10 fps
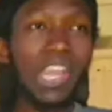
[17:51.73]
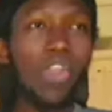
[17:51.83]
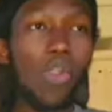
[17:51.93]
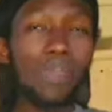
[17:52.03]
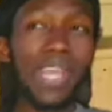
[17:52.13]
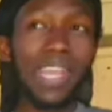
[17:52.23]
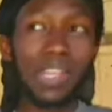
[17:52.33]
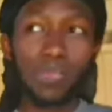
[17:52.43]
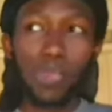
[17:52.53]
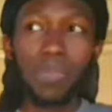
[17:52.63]
And I hope that
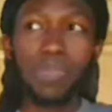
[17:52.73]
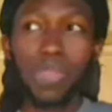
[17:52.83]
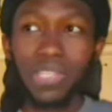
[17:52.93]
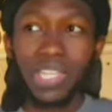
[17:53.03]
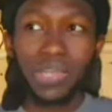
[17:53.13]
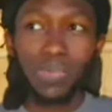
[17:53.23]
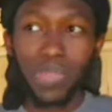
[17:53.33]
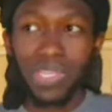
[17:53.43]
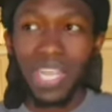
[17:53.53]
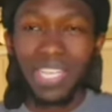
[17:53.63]
at one point they can
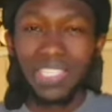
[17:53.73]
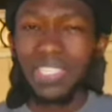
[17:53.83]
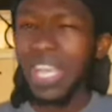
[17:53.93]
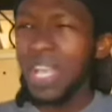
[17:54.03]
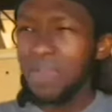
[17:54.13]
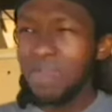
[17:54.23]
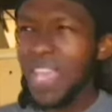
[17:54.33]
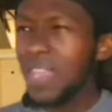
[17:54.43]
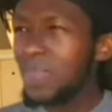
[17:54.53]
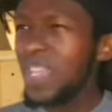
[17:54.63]
realize,
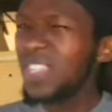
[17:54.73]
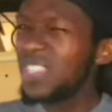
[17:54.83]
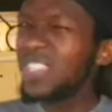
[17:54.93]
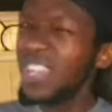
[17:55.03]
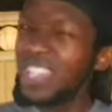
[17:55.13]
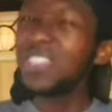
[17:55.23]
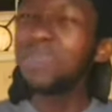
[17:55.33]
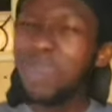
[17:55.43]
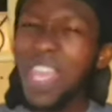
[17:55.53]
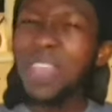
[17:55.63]
maybe,
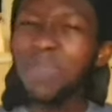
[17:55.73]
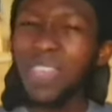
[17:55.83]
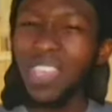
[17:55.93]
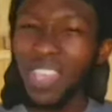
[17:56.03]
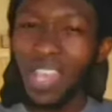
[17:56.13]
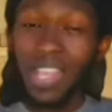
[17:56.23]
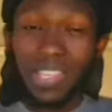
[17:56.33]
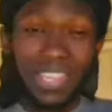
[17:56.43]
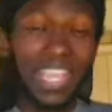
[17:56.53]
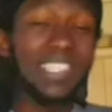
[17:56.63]
just maybe,
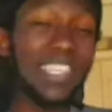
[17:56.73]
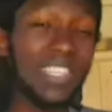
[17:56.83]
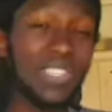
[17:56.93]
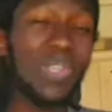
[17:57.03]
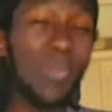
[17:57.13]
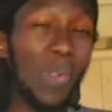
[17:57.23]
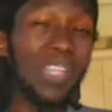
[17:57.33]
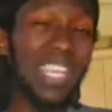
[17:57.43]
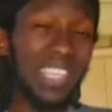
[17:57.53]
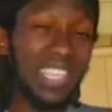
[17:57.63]
Dixon is the
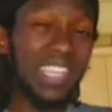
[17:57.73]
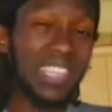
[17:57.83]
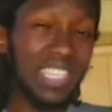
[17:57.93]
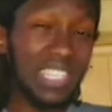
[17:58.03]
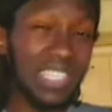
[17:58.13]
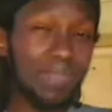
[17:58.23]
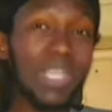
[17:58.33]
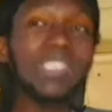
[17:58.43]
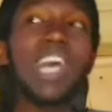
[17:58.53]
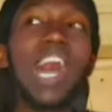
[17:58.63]
one that did this.
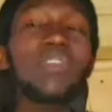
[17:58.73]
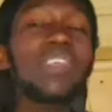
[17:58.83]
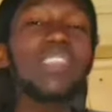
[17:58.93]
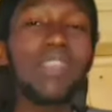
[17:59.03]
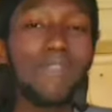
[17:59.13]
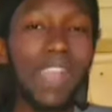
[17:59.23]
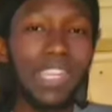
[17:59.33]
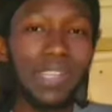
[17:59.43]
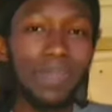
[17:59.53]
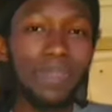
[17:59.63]
Because how did they
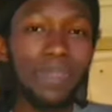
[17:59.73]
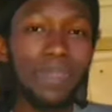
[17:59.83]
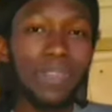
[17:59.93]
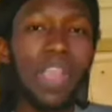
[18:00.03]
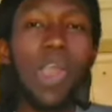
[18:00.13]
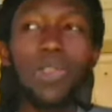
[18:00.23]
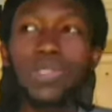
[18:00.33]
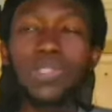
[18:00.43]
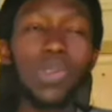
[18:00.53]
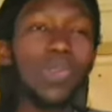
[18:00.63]
find him?
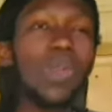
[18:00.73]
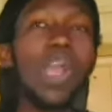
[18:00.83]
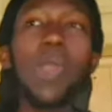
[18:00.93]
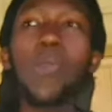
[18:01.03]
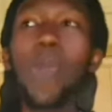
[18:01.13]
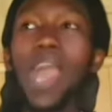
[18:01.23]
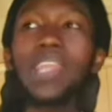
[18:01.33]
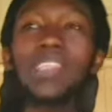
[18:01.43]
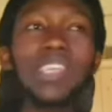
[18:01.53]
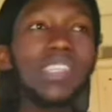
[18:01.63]
Also,
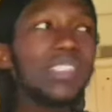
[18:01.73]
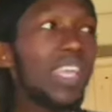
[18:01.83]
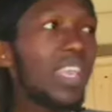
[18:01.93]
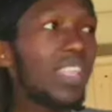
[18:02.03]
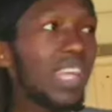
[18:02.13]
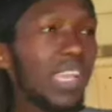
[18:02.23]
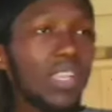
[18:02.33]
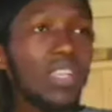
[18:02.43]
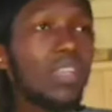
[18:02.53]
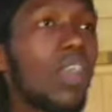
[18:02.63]
why didn't they like
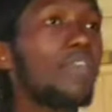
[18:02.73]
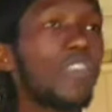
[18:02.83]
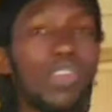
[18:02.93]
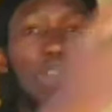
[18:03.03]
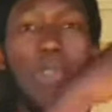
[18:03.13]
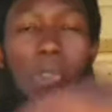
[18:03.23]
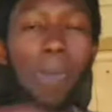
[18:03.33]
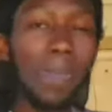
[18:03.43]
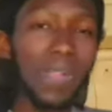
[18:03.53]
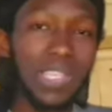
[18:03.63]
cover the whole
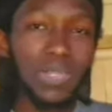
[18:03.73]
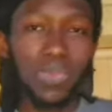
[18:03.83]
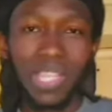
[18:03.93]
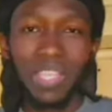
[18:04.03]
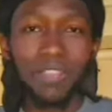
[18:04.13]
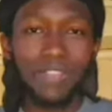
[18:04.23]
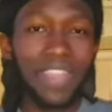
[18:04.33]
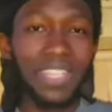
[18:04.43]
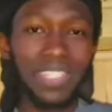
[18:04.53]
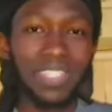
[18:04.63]
place with like a
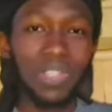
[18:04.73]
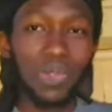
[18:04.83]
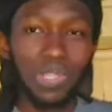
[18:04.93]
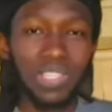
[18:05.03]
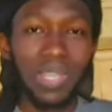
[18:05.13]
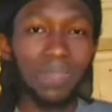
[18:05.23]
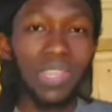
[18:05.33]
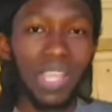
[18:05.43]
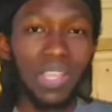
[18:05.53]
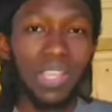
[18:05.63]
fence or
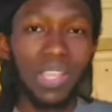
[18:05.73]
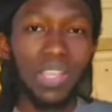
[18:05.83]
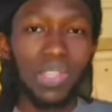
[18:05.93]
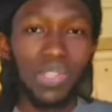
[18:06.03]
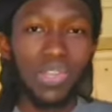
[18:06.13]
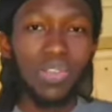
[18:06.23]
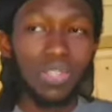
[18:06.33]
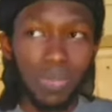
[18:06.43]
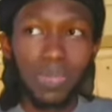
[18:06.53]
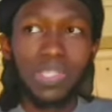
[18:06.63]
something, you know,
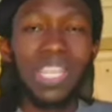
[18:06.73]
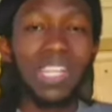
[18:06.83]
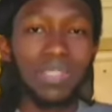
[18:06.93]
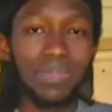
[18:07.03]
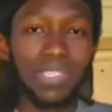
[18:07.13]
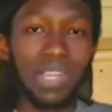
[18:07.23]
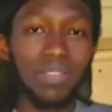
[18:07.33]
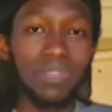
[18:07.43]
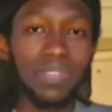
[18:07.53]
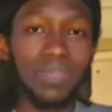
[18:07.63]
to protect
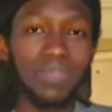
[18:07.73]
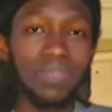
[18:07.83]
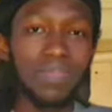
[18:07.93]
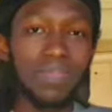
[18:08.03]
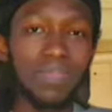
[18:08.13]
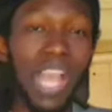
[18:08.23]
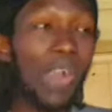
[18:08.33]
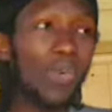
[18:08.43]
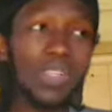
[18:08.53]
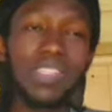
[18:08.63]
themselves? I
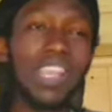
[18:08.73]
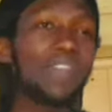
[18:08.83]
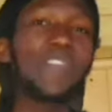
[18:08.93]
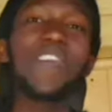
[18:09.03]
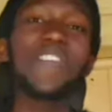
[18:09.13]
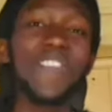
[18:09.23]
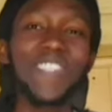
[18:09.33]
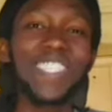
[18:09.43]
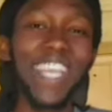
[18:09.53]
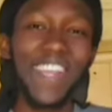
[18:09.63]
will never
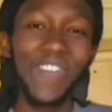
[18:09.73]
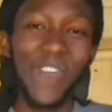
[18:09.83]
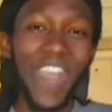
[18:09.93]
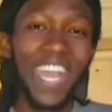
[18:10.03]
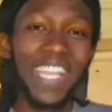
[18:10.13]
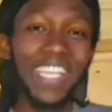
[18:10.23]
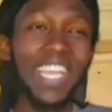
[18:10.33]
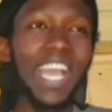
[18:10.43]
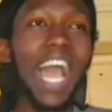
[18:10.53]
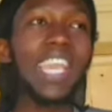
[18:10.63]
understand why.
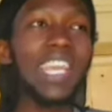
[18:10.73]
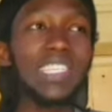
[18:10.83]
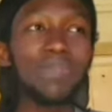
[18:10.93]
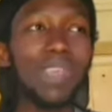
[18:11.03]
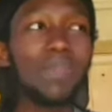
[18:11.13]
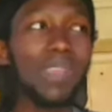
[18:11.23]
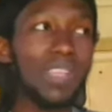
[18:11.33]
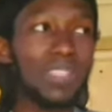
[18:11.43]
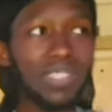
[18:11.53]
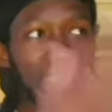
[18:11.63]
I guess maybe
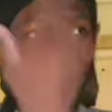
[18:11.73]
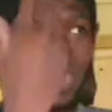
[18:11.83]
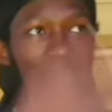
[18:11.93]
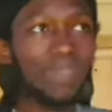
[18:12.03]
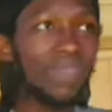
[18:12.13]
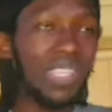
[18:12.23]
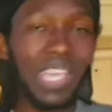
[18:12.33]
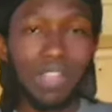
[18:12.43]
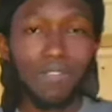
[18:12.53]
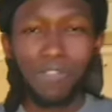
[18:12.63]
it's to like
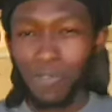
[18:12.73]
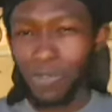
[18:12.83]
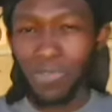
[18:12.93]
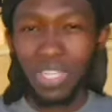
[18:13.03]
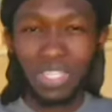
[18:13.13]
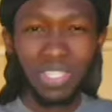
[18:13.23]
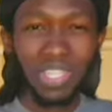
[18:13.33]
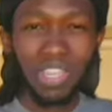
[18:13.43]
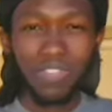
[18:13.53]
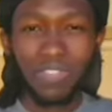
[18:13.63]
get food and
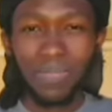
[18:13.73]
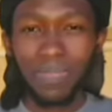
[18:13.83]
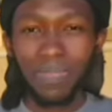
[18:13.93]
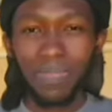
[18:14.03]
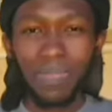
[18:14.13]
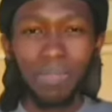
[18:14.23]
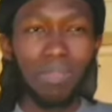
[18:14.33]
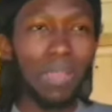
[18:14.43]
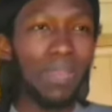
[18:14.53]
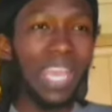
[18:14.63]
stuff,
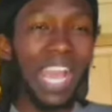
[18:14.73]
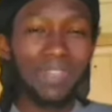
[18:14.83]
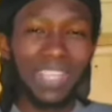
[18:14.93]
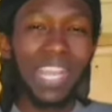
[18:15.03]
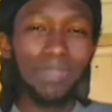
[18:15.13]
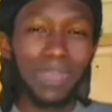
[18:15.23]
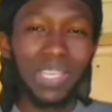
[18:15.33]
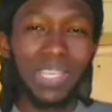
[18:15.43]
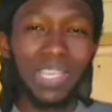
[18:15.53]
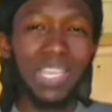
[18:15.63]
maybe have that
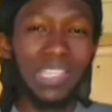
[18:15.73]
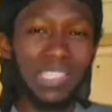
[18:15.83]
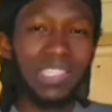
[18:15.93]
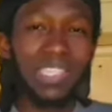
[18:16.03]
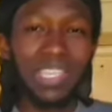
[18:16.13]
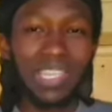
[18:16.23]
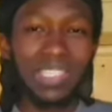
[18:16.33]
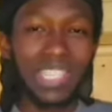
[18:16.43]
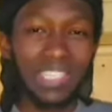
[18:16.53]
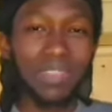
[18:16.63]
be easily
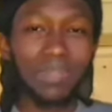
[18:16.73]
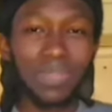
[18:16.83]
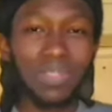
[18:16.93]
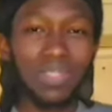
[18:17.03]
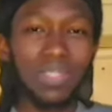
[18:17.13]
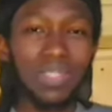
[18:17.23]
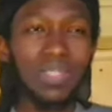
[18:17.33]
accessible,